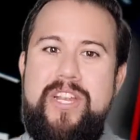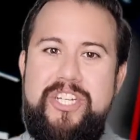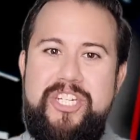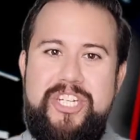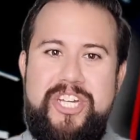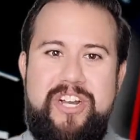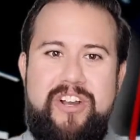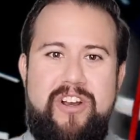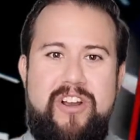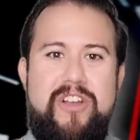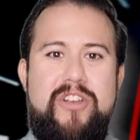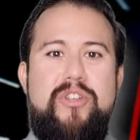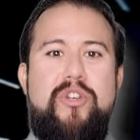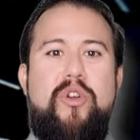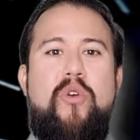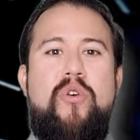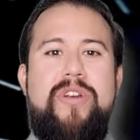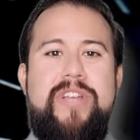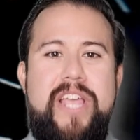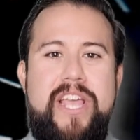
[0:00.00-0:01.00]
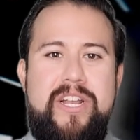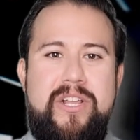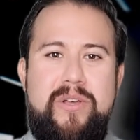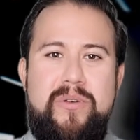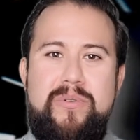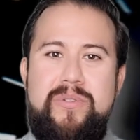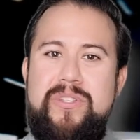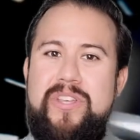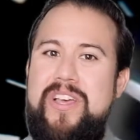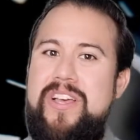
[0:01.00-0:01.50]
shear,
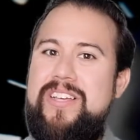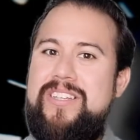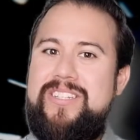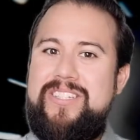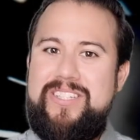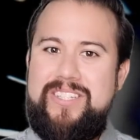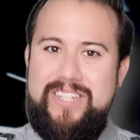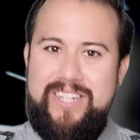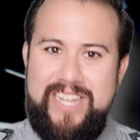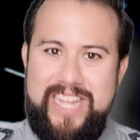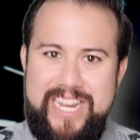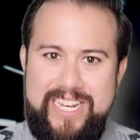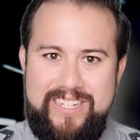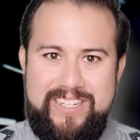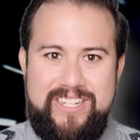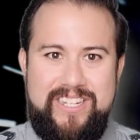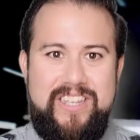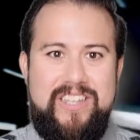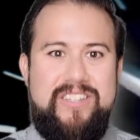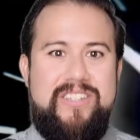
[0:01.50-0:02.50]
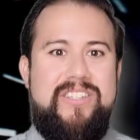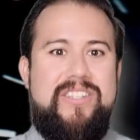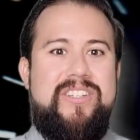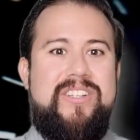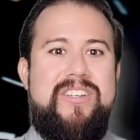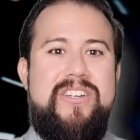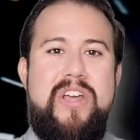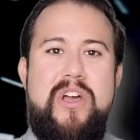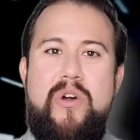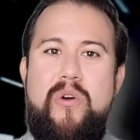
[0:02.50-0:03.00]
tornadoes, sleet,
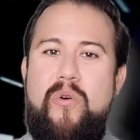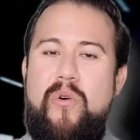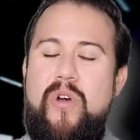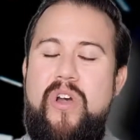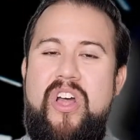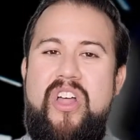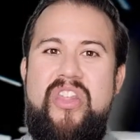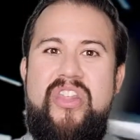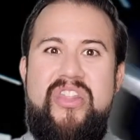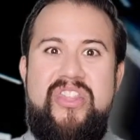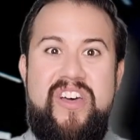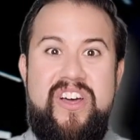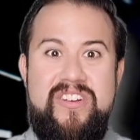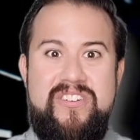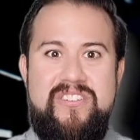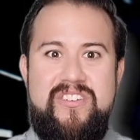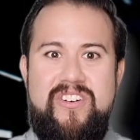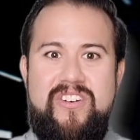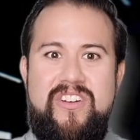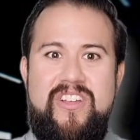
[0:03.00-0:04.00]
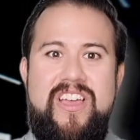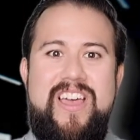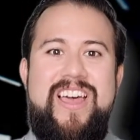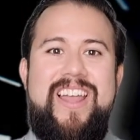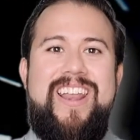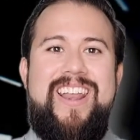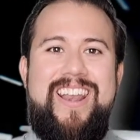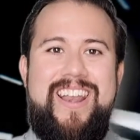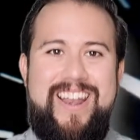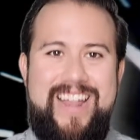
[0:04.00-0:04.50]
snow, thunder,
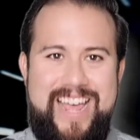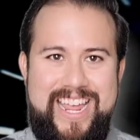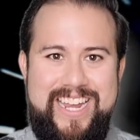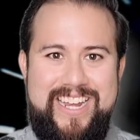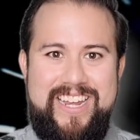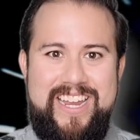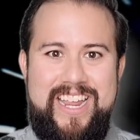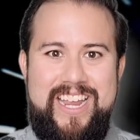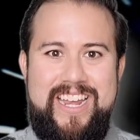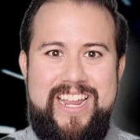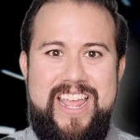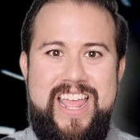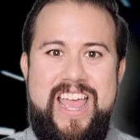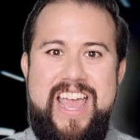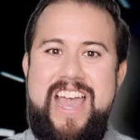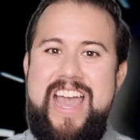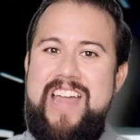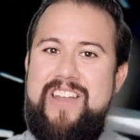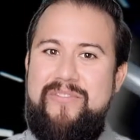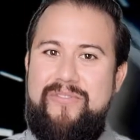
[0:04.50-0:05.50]
lightning, and